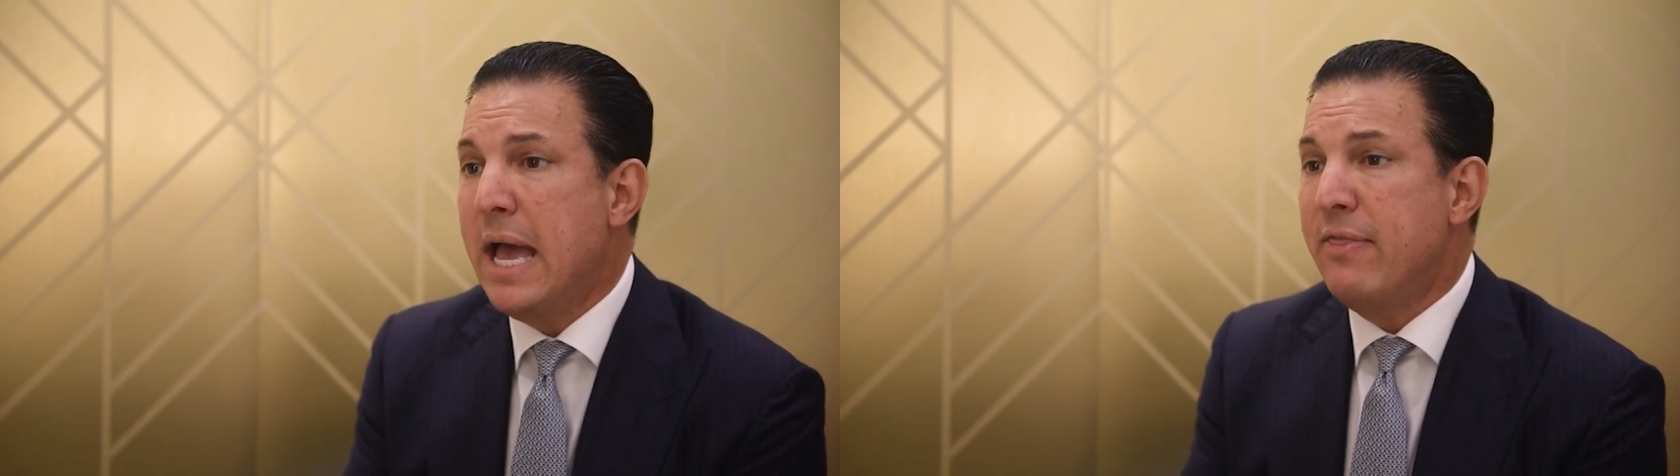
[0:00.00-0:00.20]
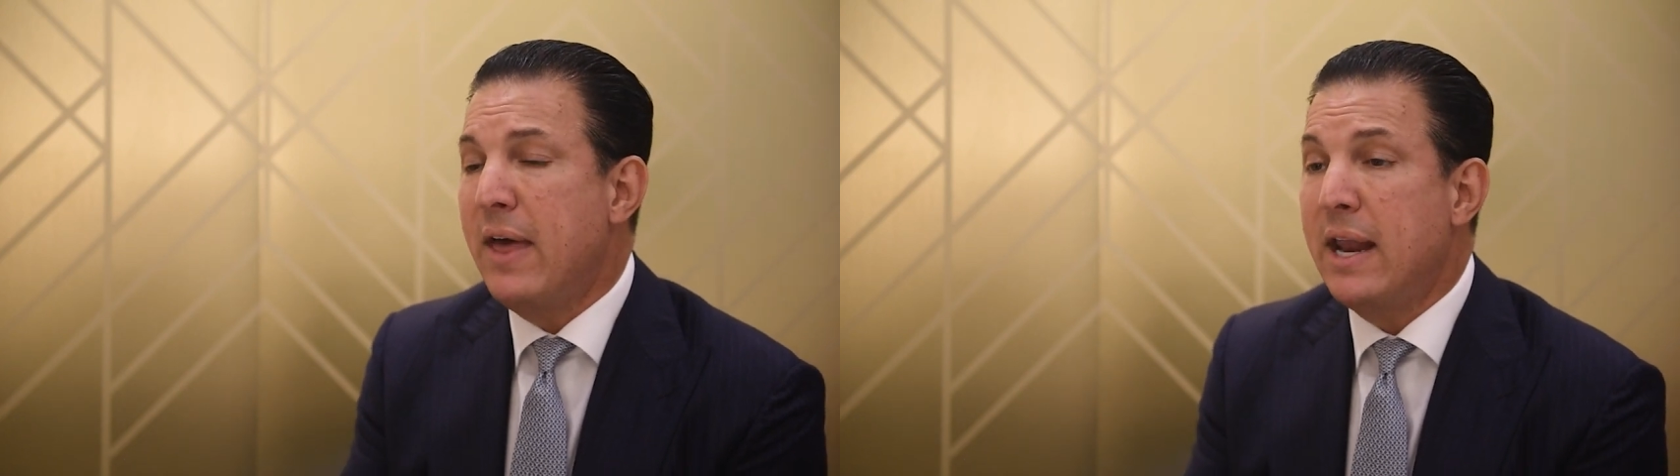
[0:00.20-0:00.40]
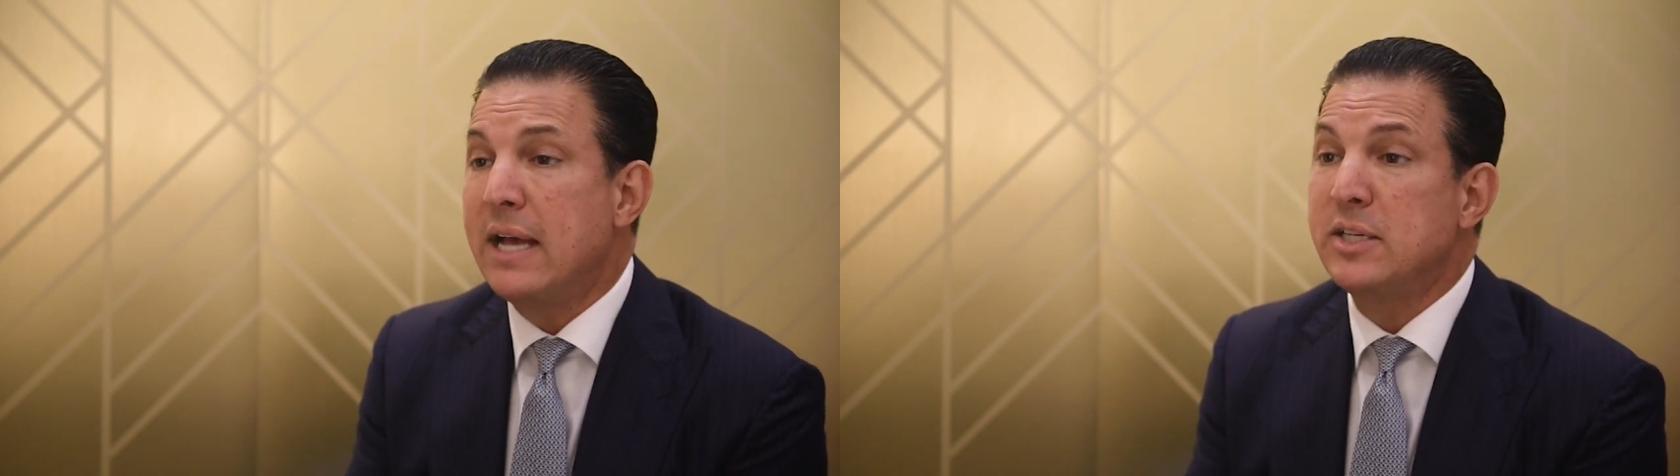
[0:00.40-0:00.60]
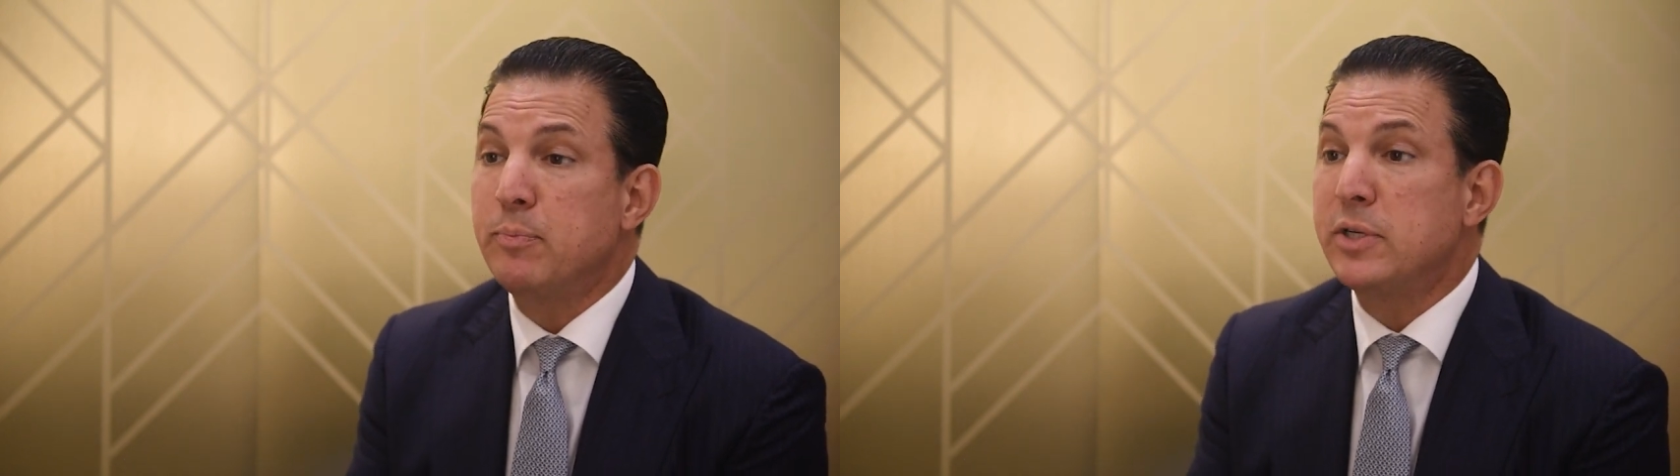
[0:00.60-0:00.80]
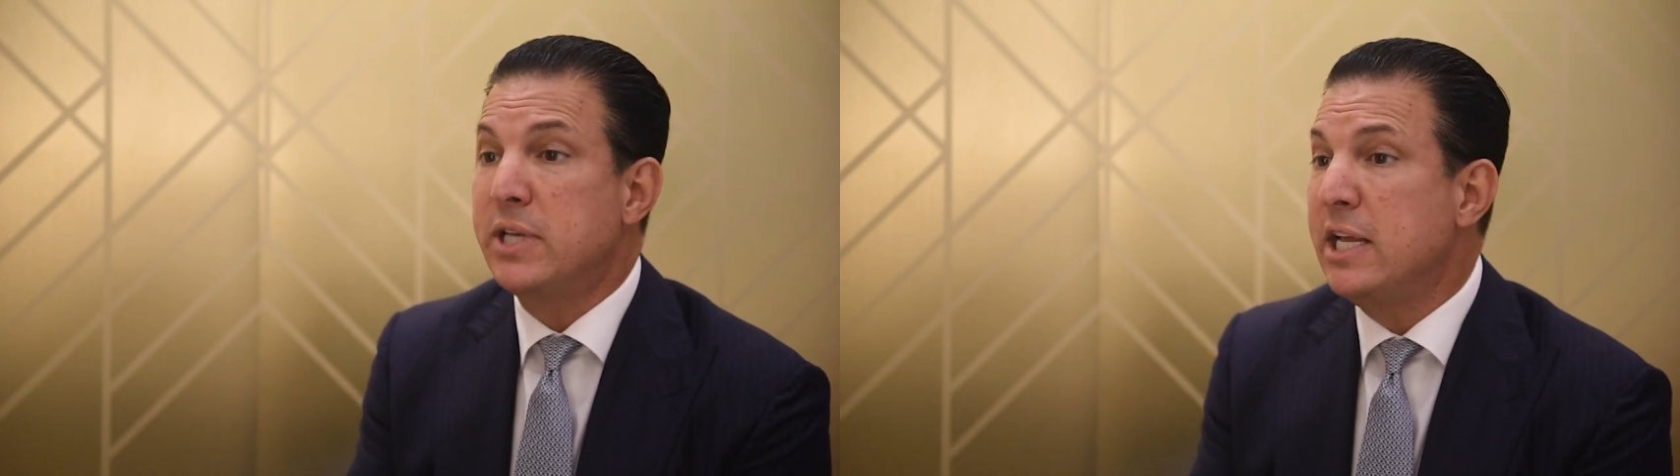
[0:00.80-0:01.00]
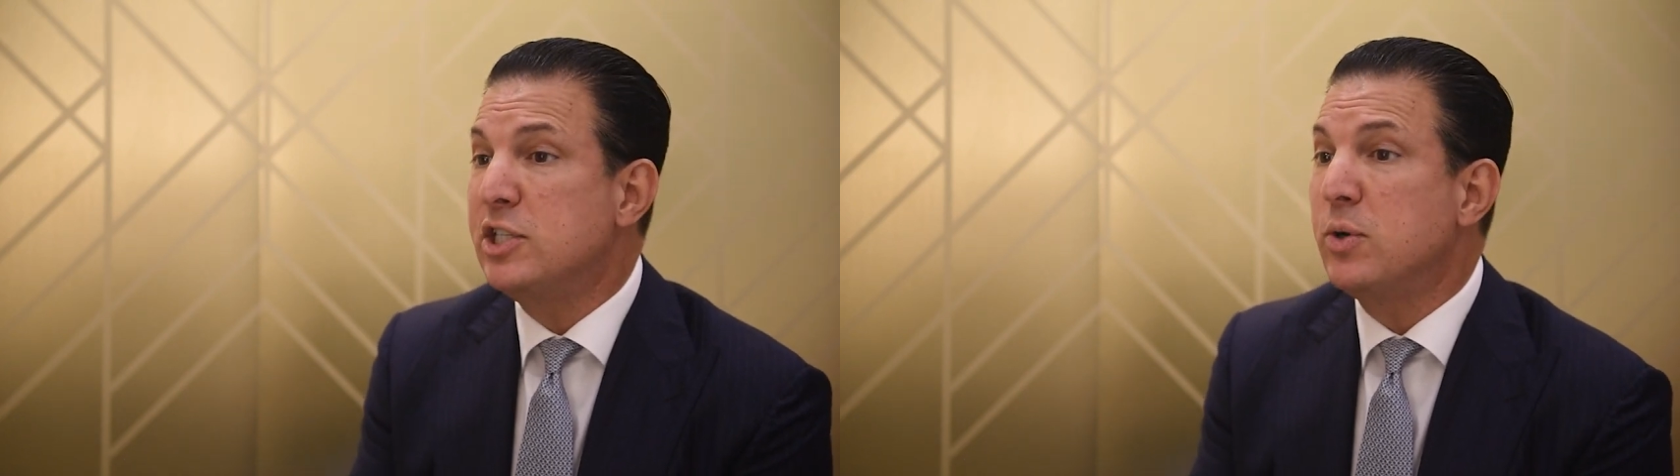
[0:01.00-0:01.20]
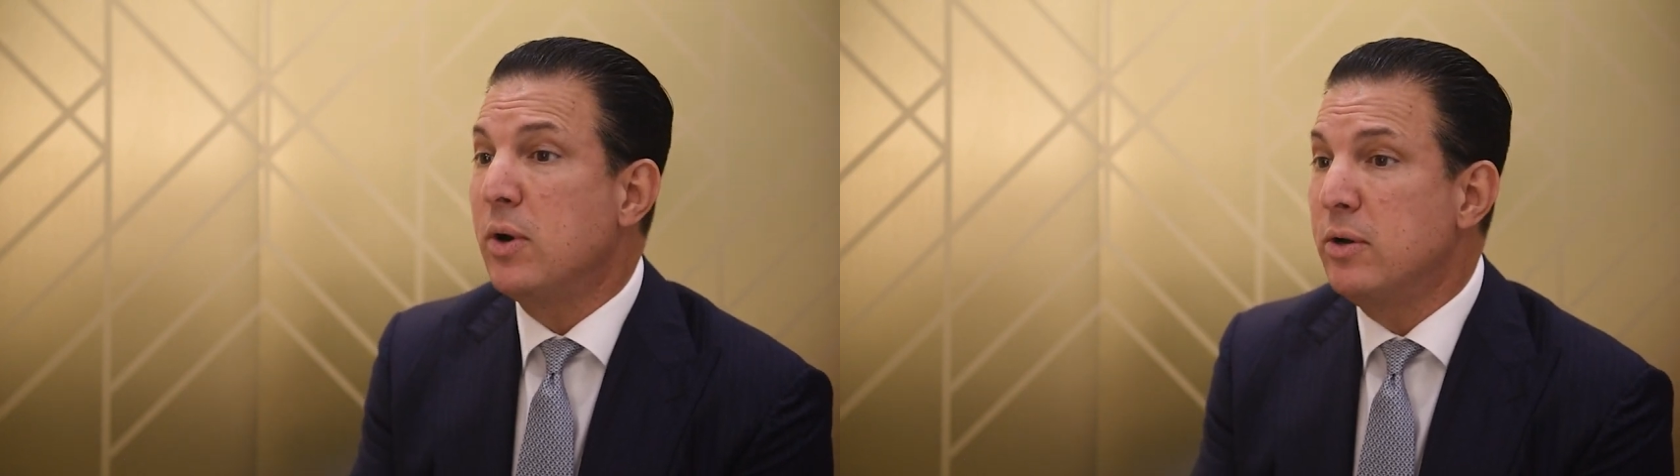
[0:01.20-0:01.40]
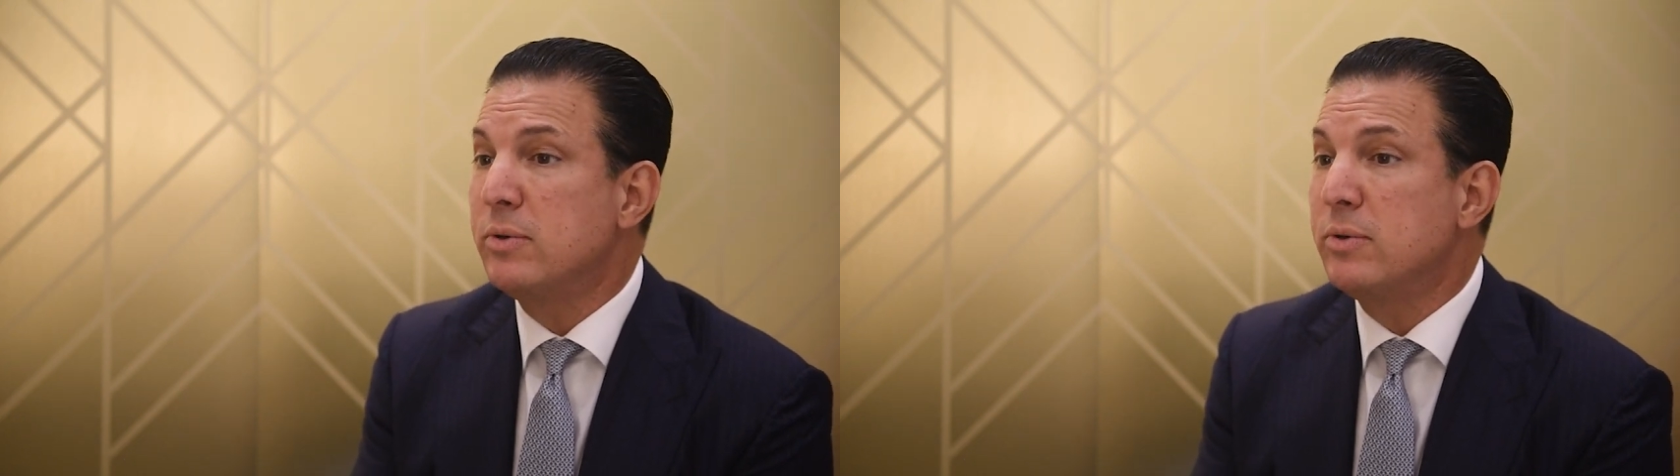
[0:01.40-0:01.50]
That as it pertains to our new